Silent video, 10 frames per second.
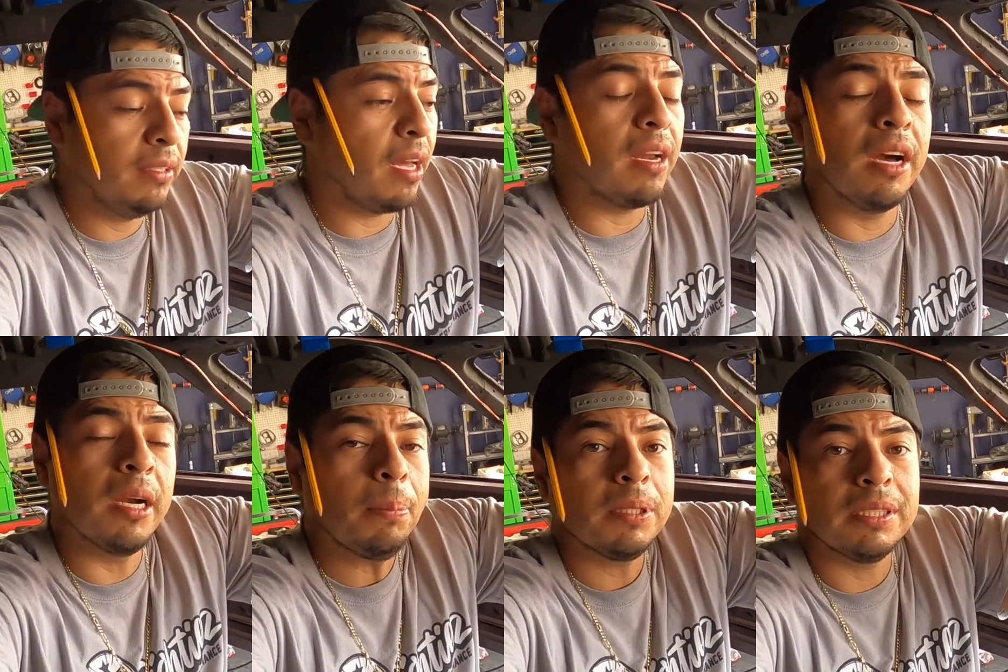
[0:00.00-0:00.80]
Not one
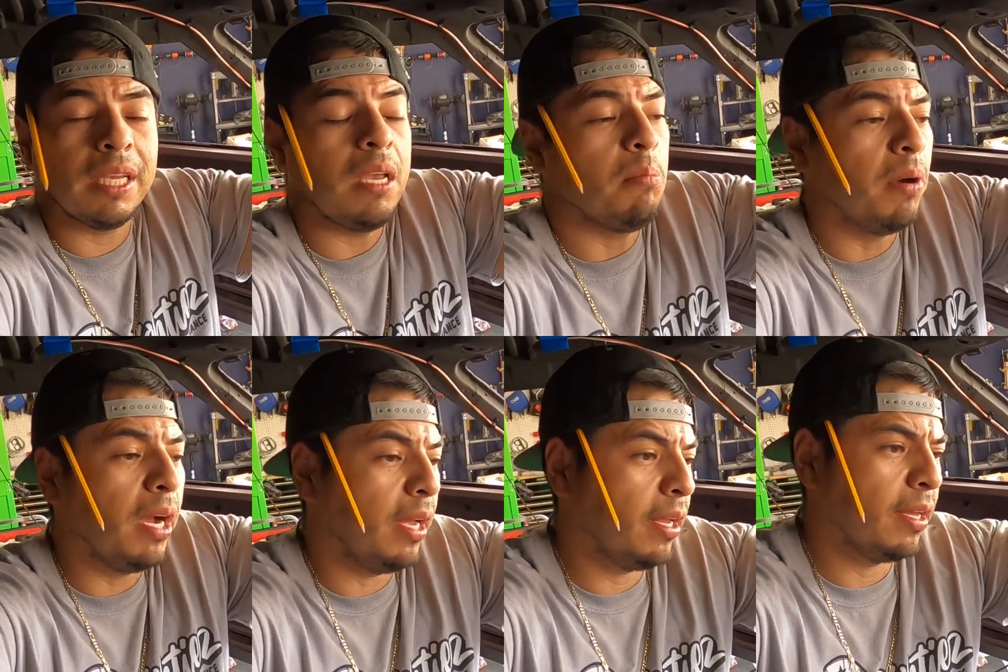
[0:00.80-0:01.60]
hundred percent,
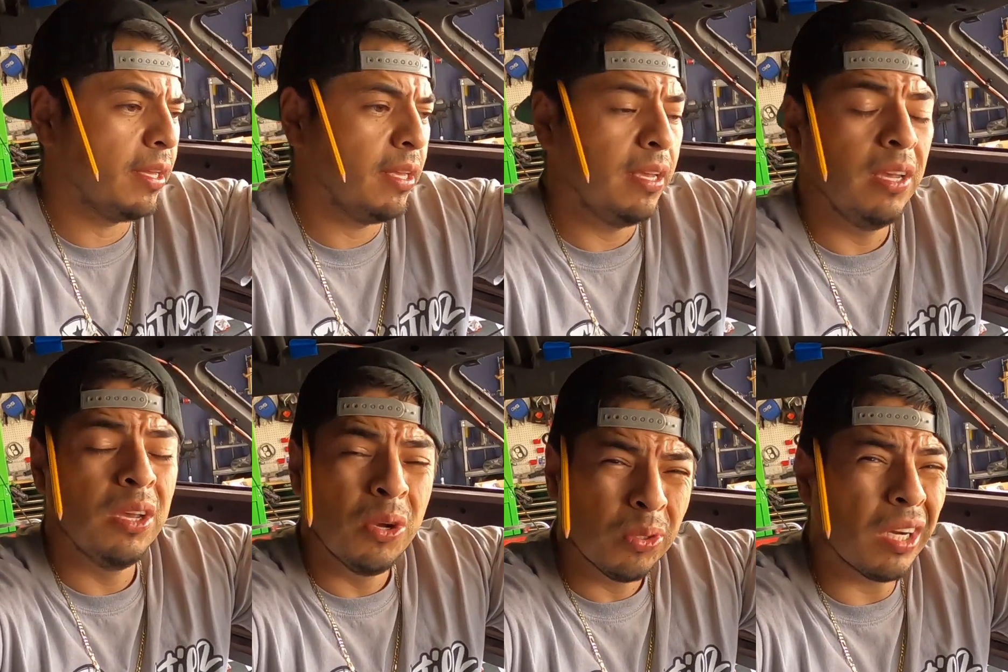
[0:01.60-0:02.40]
but I'm